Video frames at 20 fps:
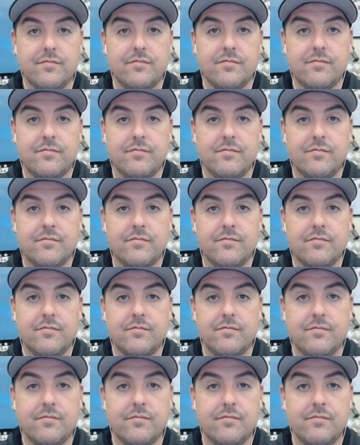
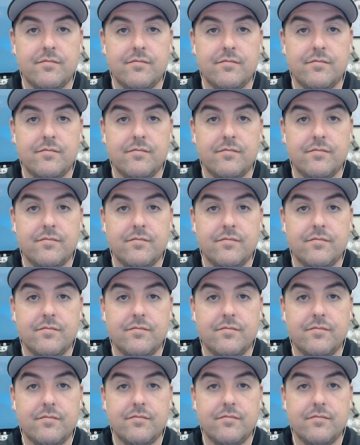
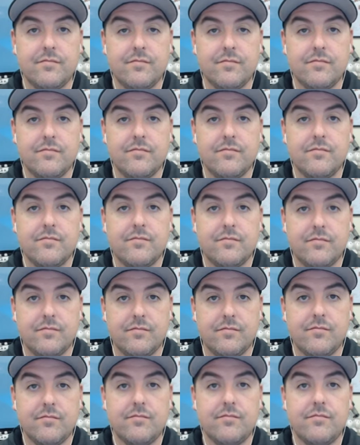
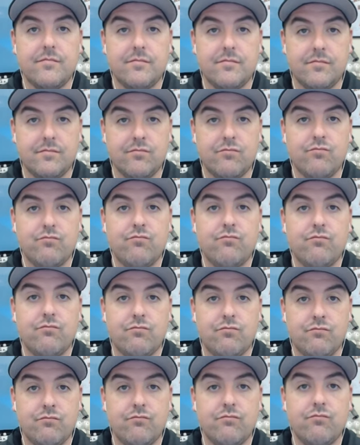
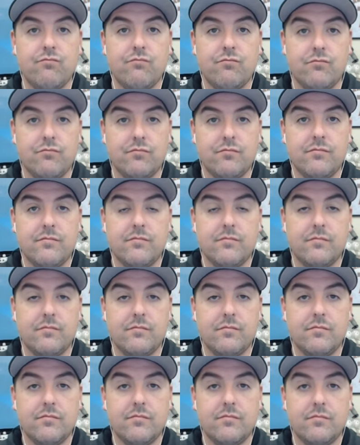
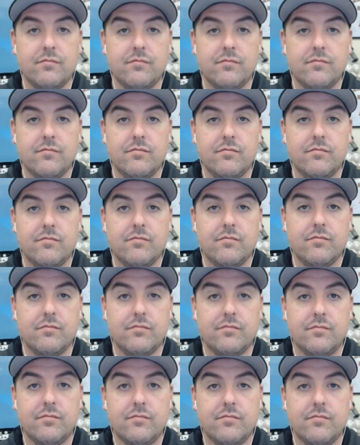
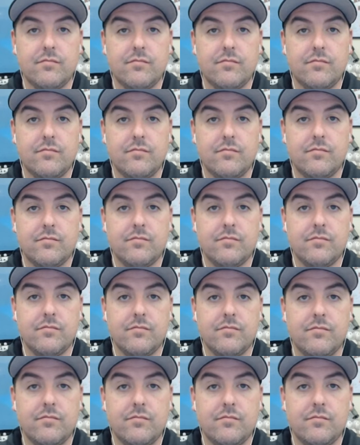
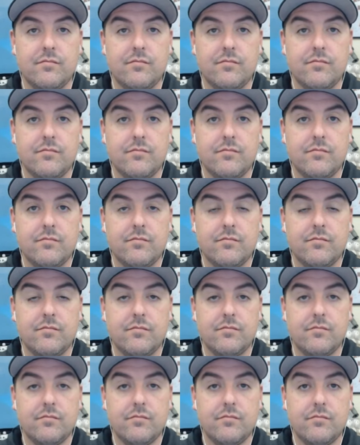[no speech]